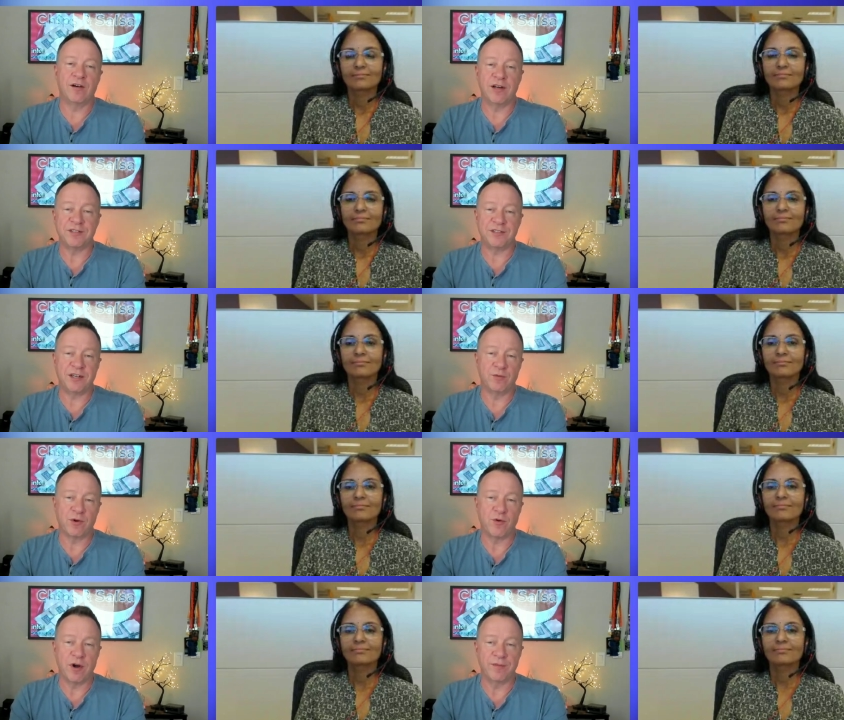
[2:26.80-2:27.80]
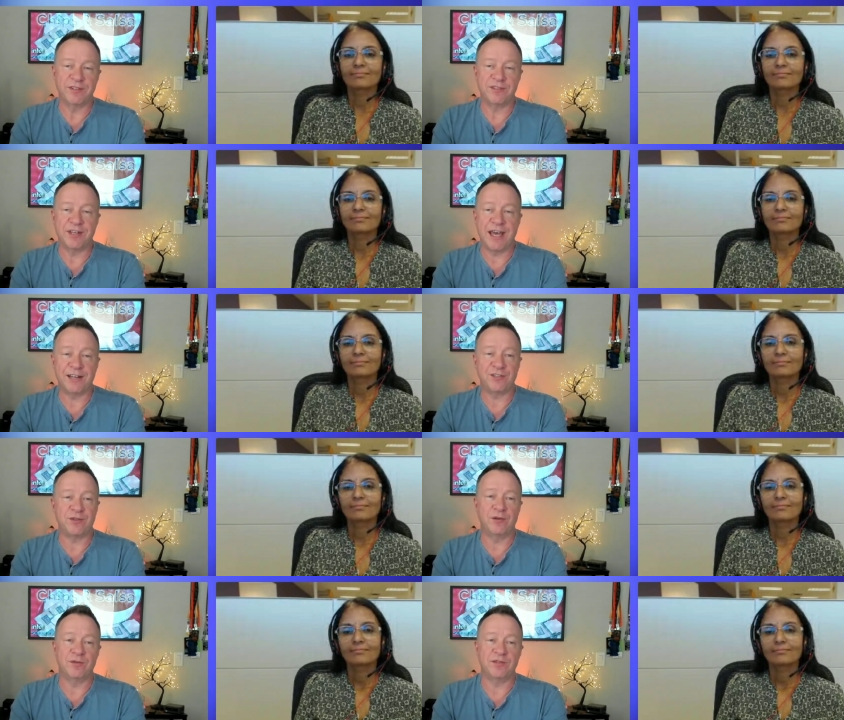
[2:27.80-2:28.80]
Speaker 1: our SDL requirements to
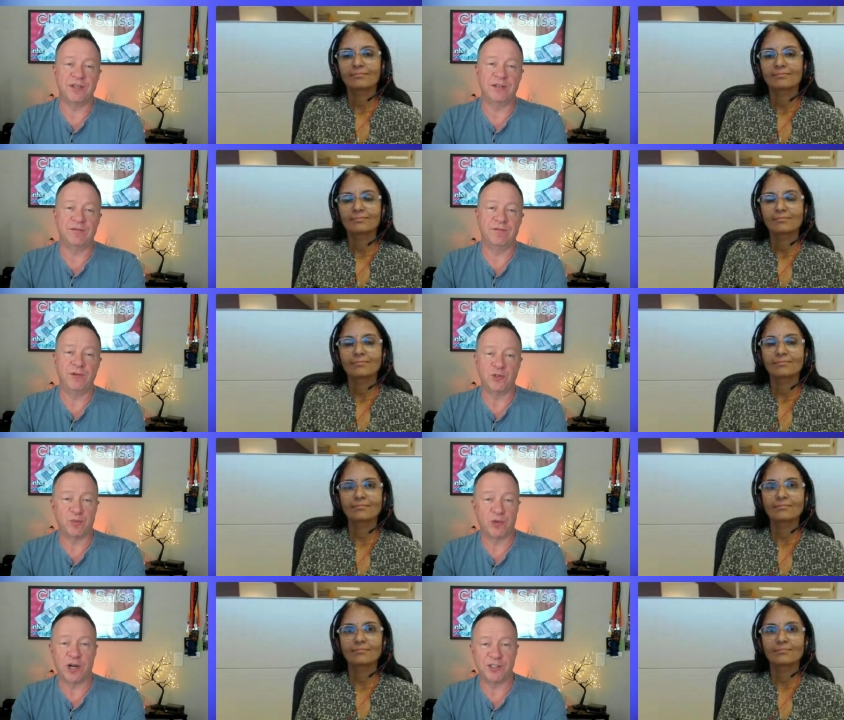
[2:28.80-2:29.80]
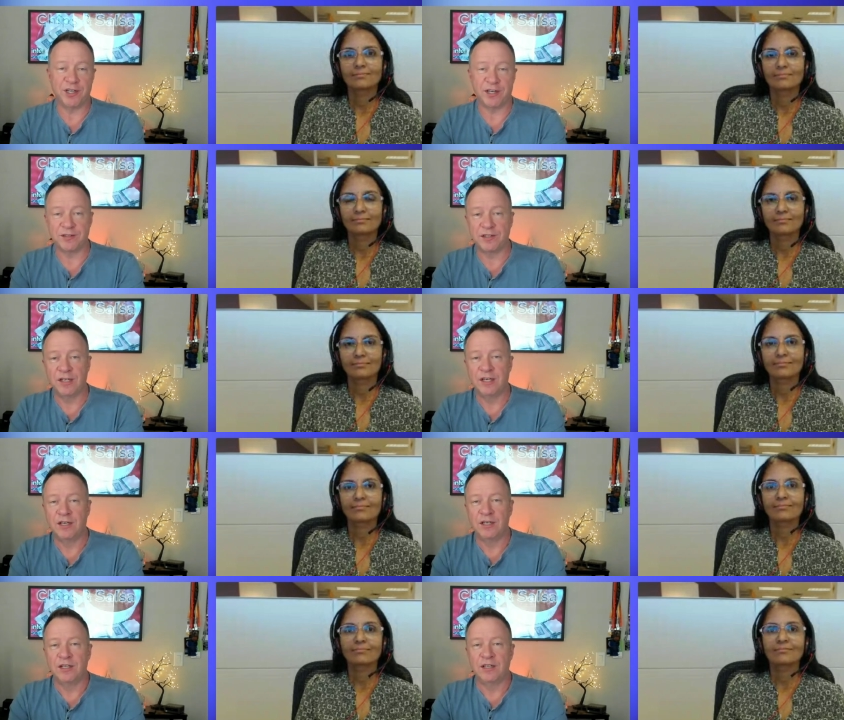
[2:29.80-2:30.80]
catch those in future projects.
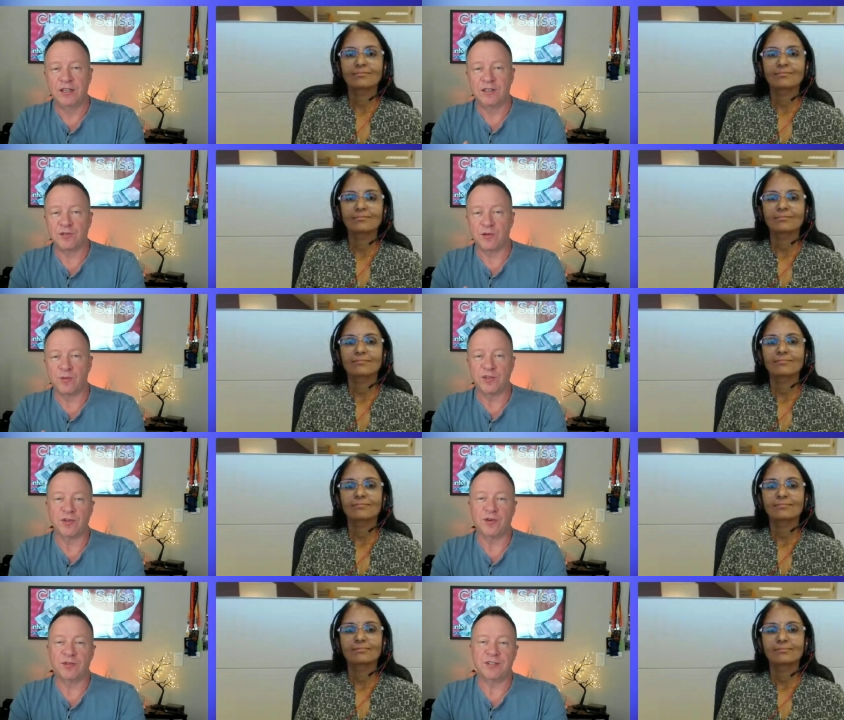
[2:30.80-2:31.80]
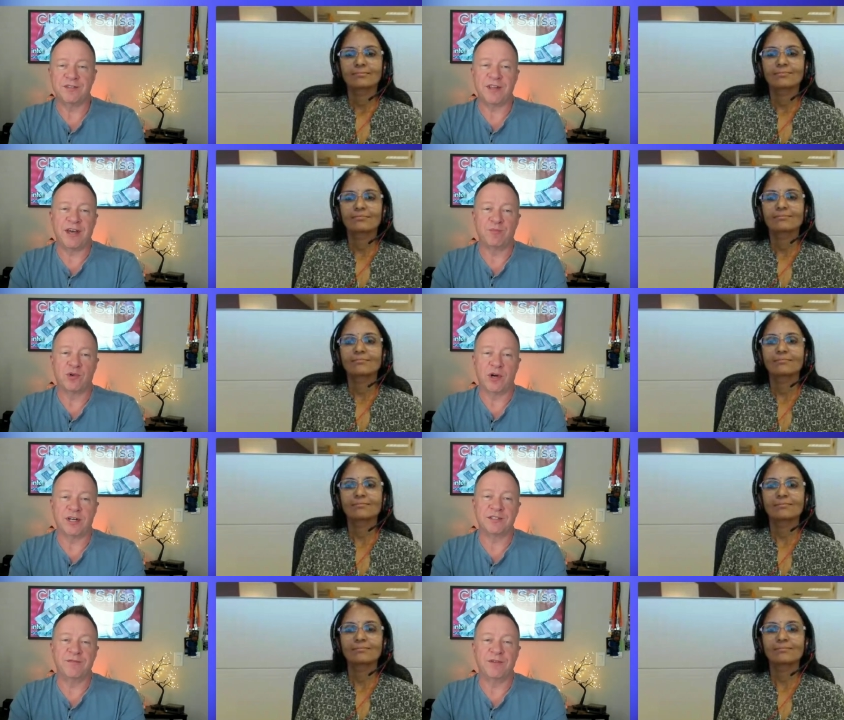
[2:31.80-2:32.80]
So the result is that
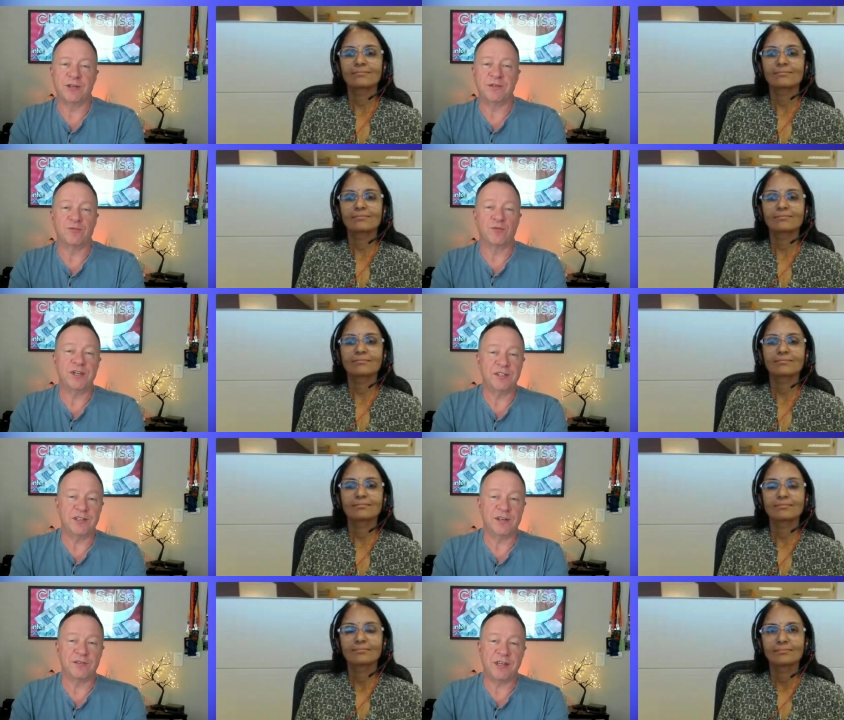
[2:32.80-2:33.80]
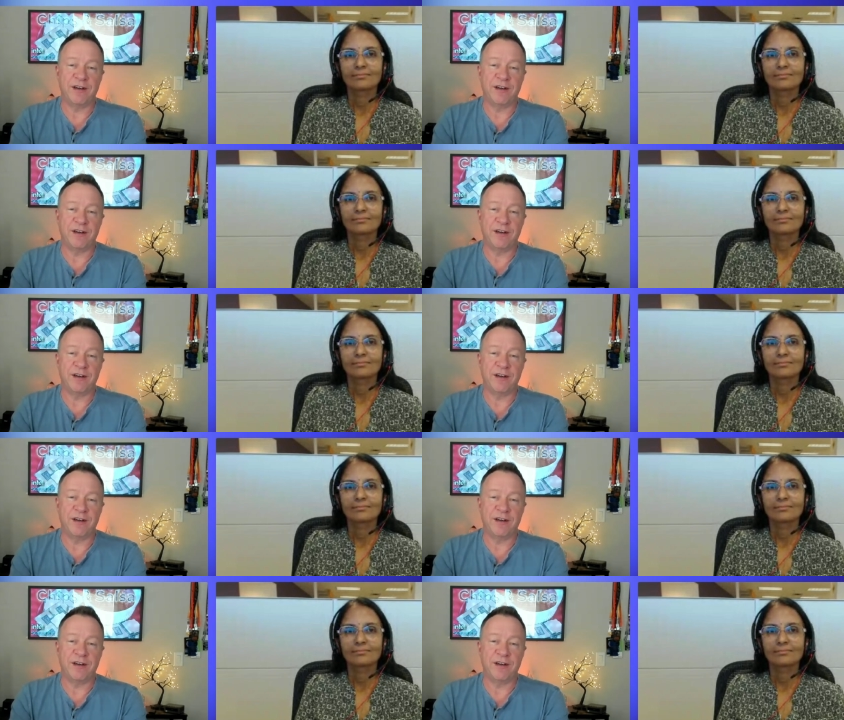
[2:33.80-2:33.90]
products developed in recent years